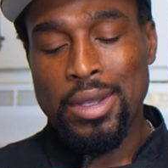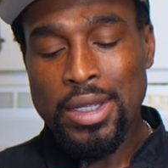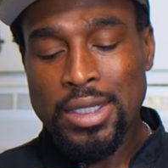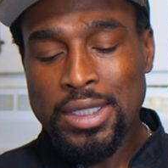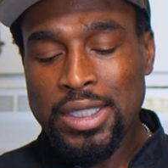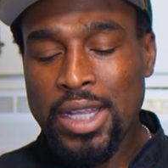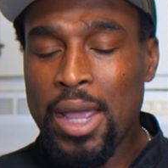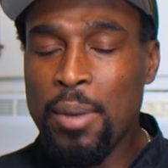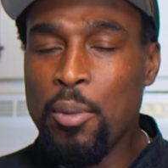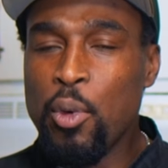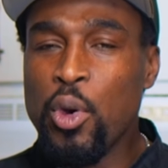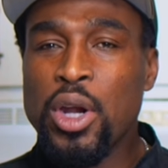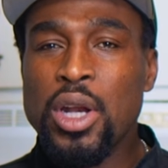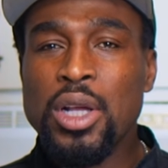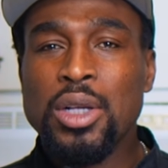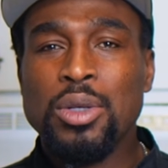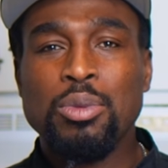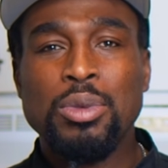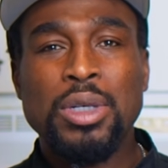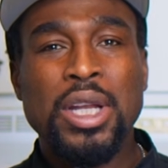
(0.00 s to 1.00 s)
this time we're
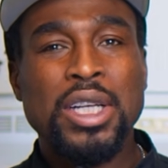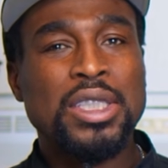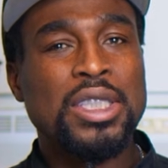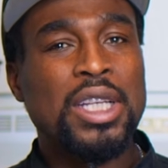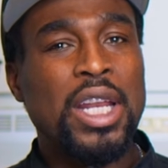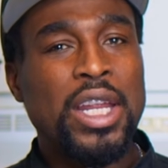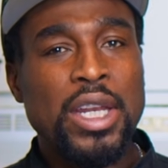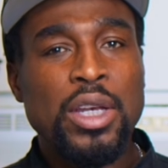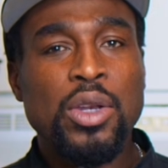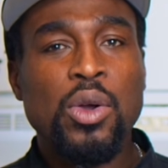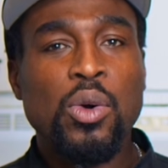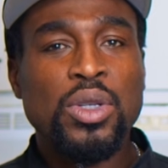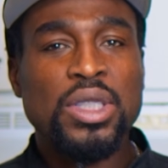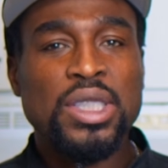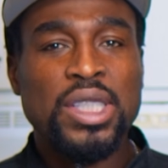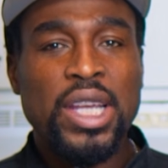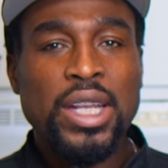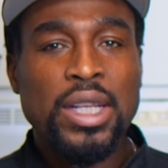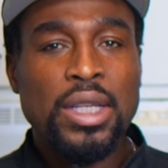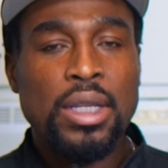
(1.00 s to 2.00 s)
gonna just let the dough
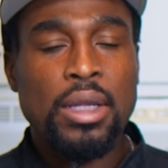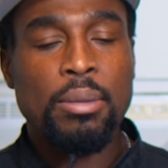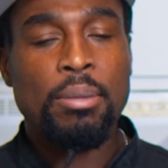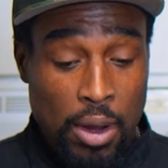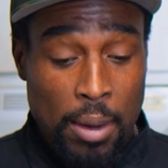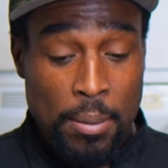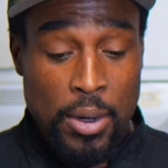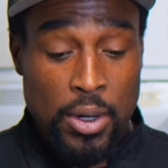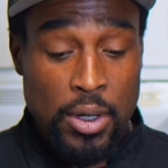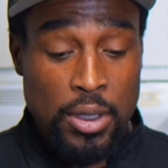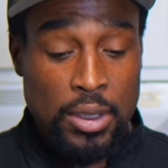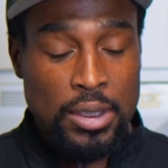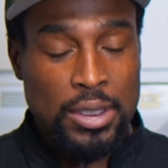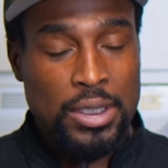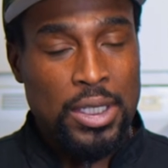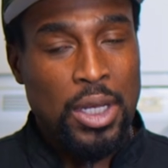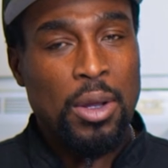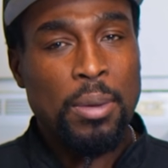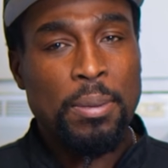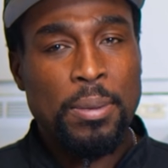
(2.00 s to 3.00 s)
sit. I'm gonna
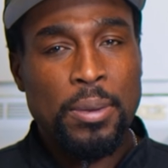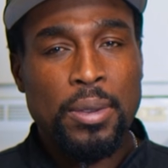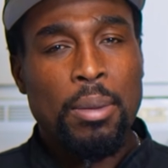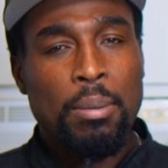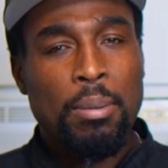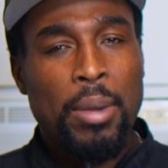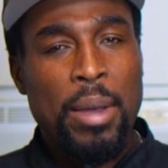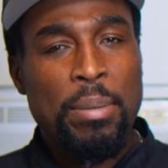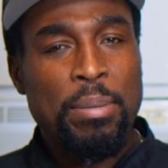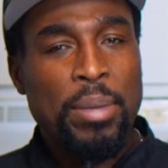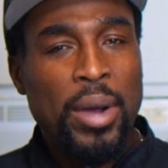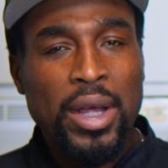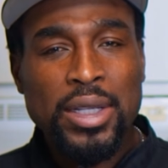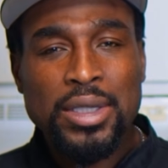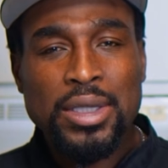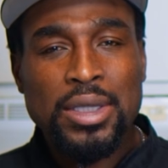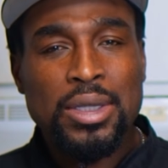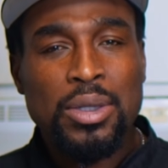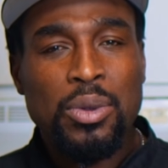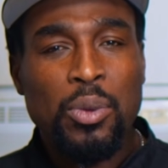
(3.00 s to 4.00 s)
set up my
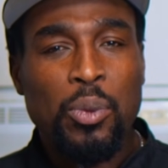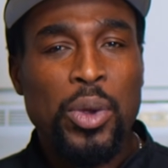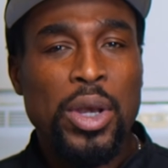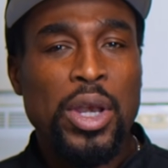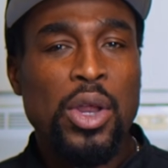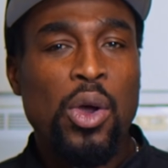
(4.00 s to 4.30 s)
pot with the